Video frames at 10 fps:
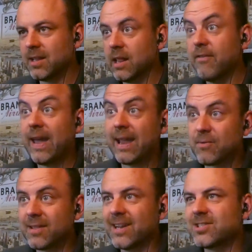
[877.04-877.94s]
the
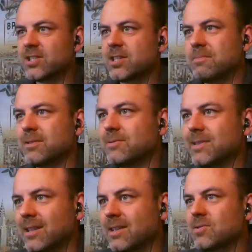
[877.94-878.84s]
love-hate relationship
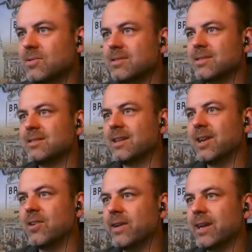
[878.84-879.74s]
between lessors and
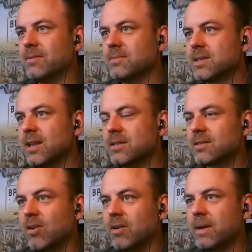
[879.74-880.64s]
OEMs that
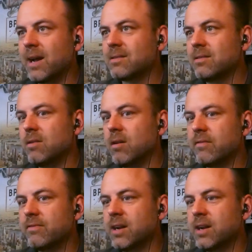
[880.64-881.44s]
has gone back to the dawn of